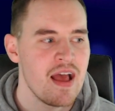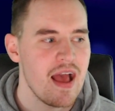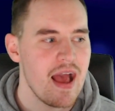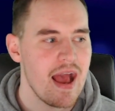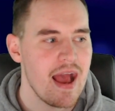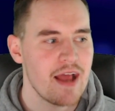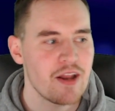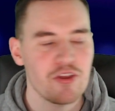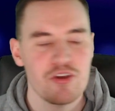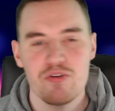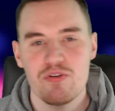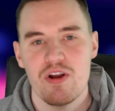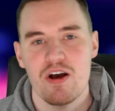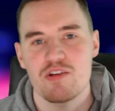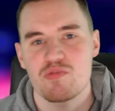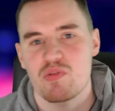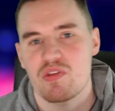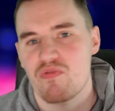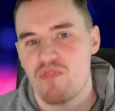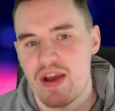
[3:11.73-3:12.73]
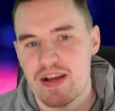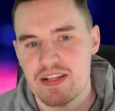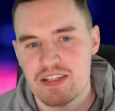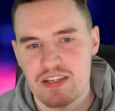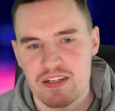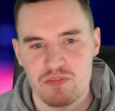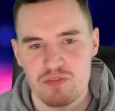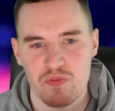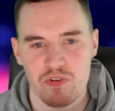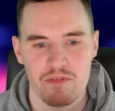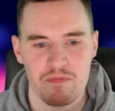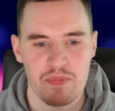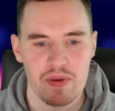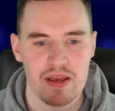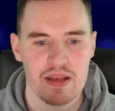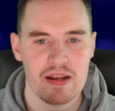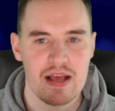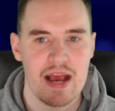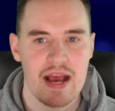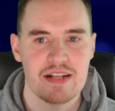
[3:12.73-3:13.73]
And who knows what the ratings would have
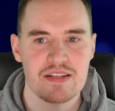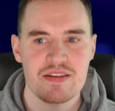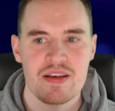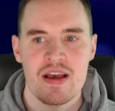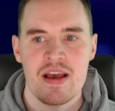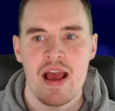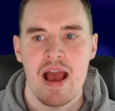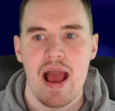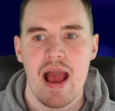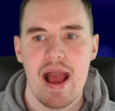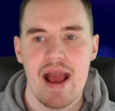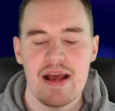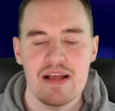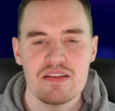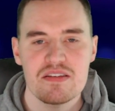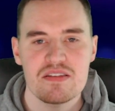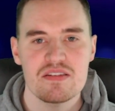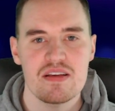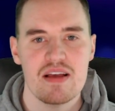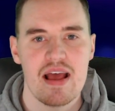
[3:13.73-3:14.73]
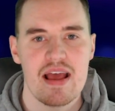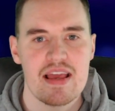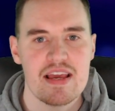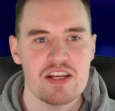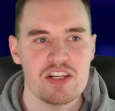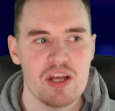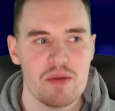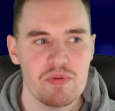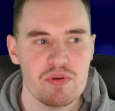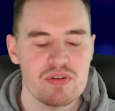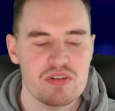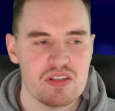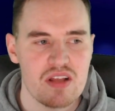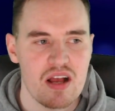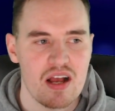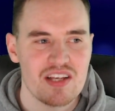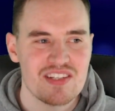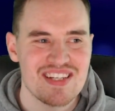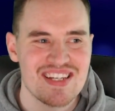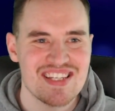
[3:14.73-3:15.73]
been. And as AEW
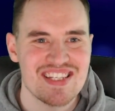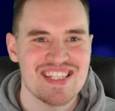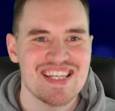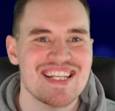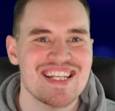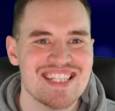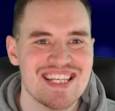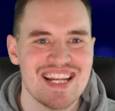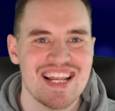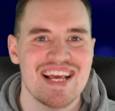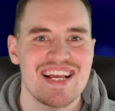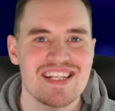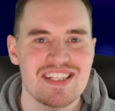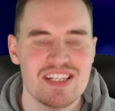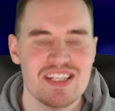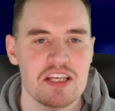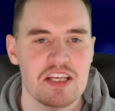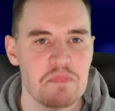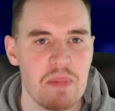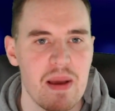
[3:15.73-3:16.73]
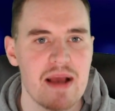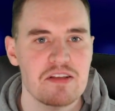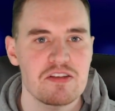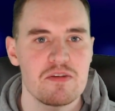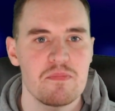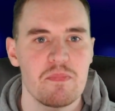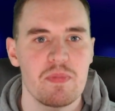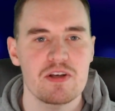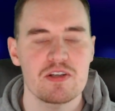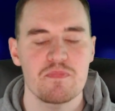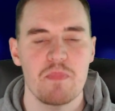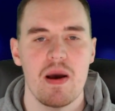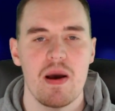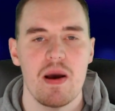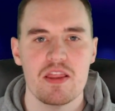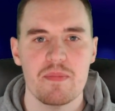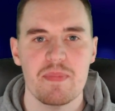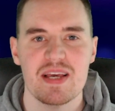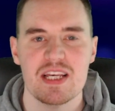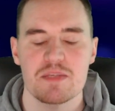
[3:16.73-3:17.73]
starts to settle into this pattern, because
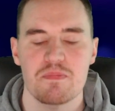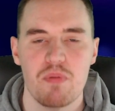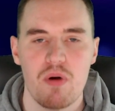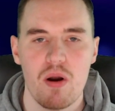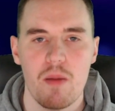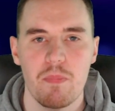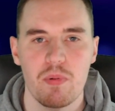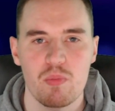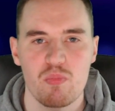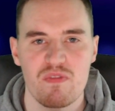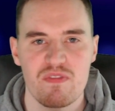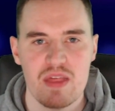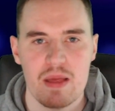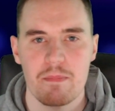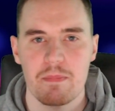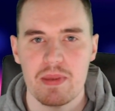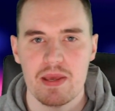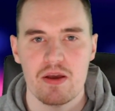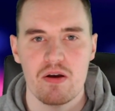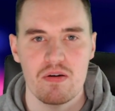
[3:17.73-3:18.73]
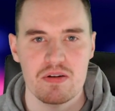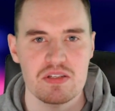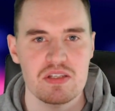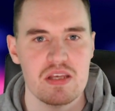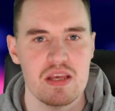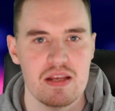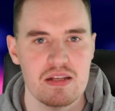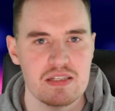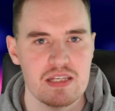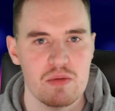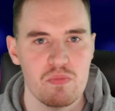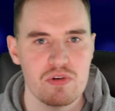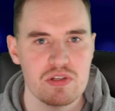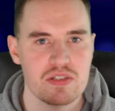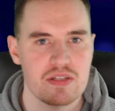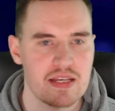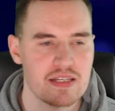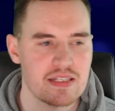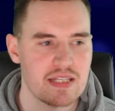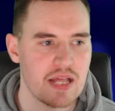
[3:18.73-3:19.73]
part of the biggest problem with them being on TNT,
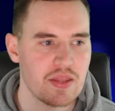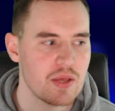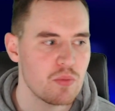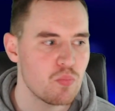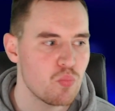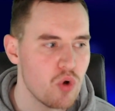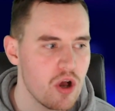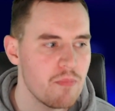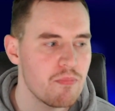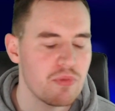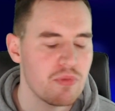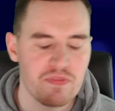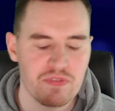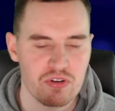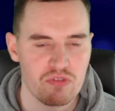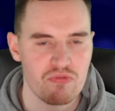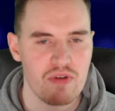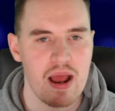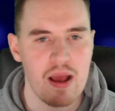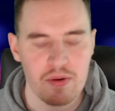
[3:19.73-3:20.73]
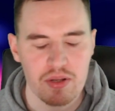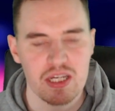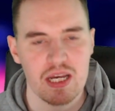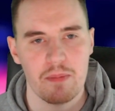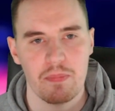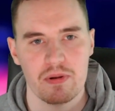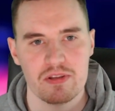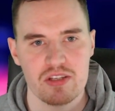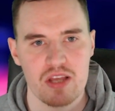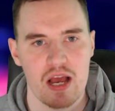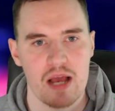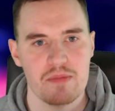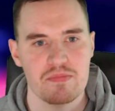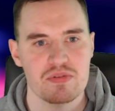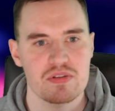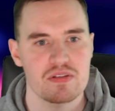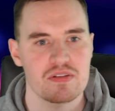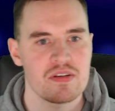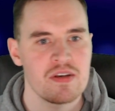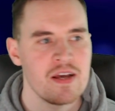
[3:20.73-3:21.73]
wasn't it, is that they were moved around a couple of
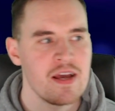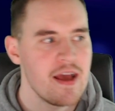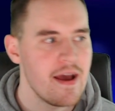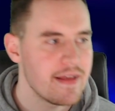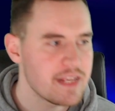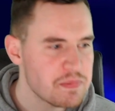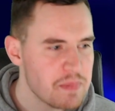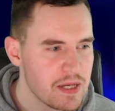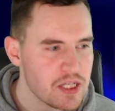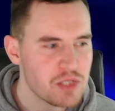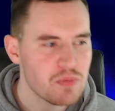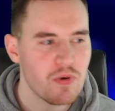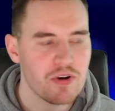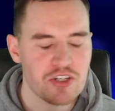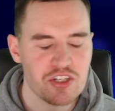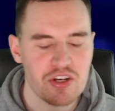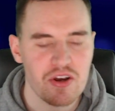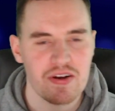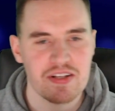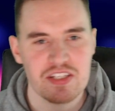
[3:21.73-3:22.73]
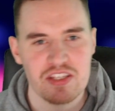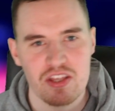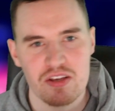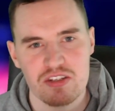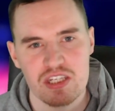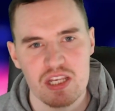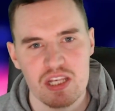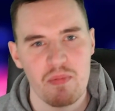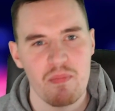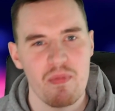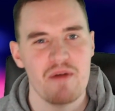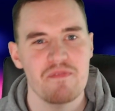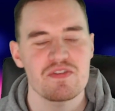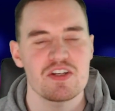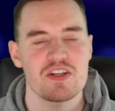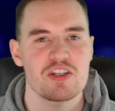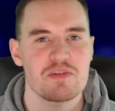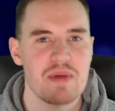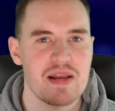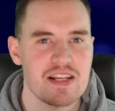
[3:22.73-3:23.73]
times. And especially once you got into those summer months,
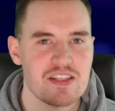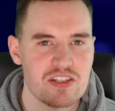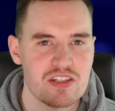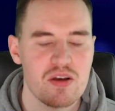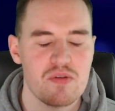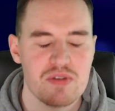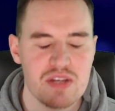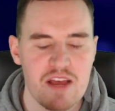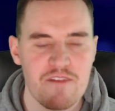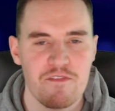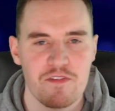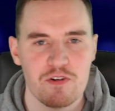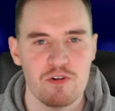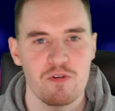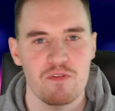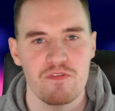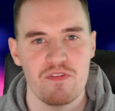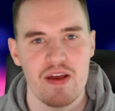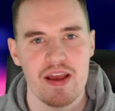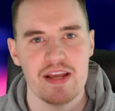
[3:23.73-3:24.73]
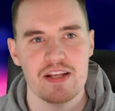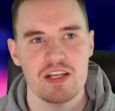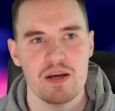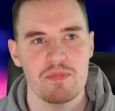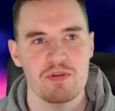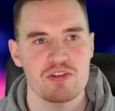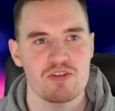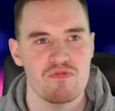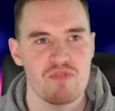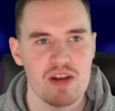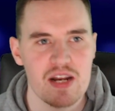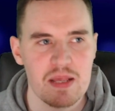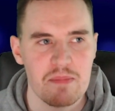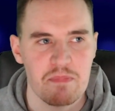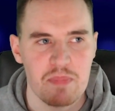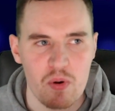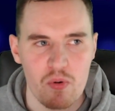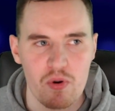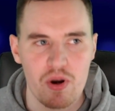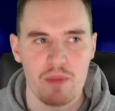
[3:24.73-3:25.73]
it just made it so difficult for AEW to really
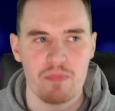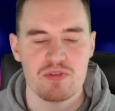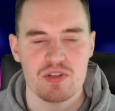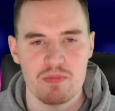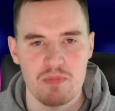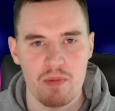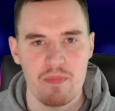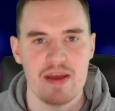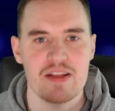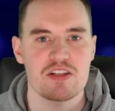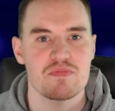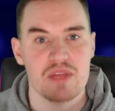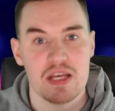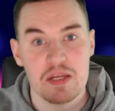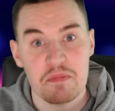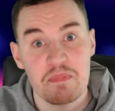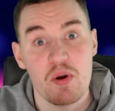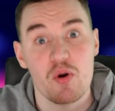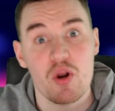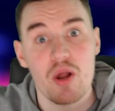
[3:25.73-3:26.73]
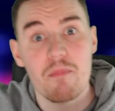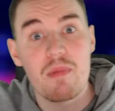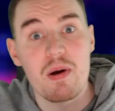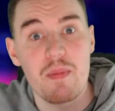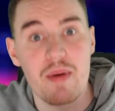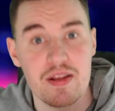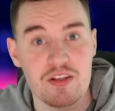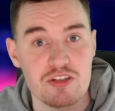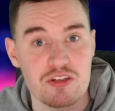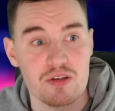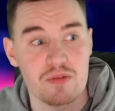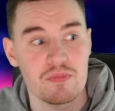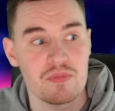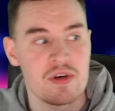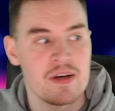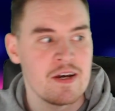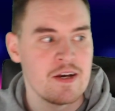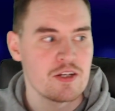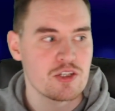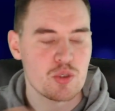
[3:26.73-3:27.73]
build up some momentum. They'd build up momentum,
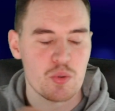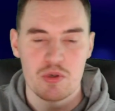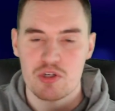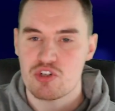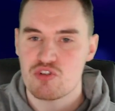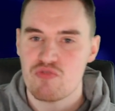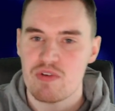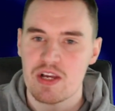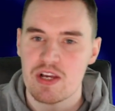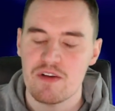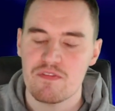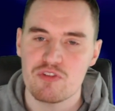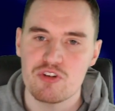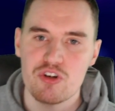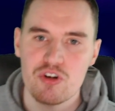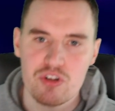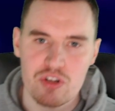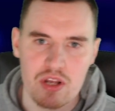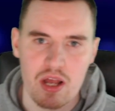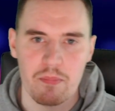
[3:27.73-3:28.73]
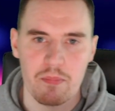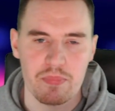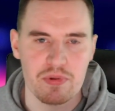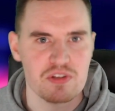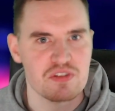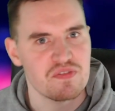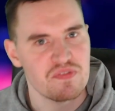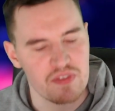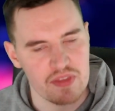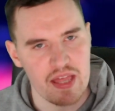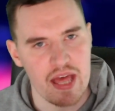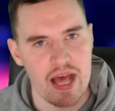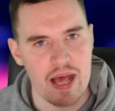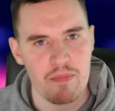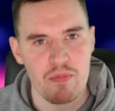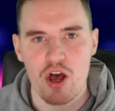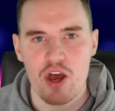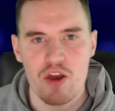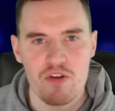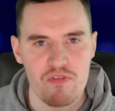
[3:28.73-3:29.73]
do a string of good numbers for
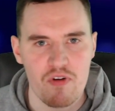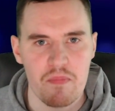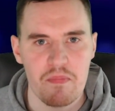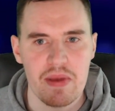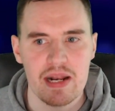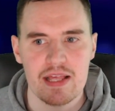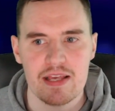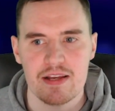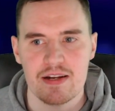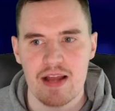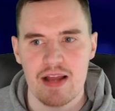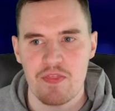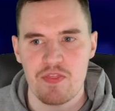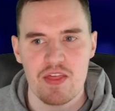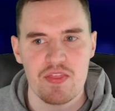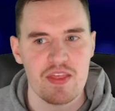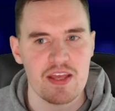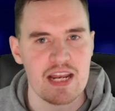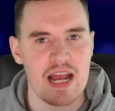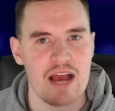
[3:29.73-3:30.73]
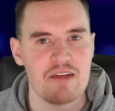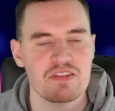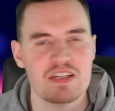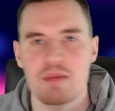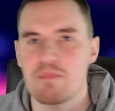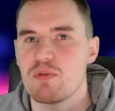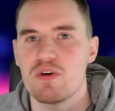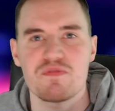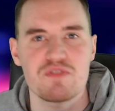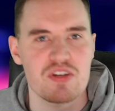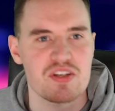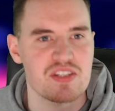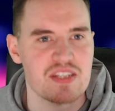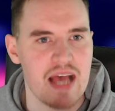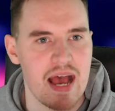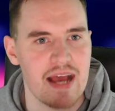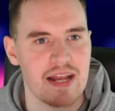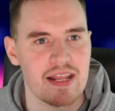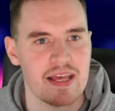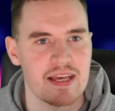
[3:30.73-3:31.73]
them, over 1 million, and then they'd have to get moved to
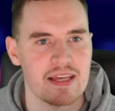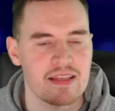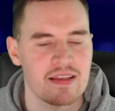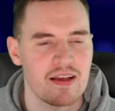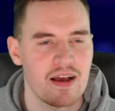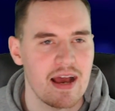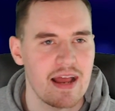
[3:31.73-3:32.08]
Saturday.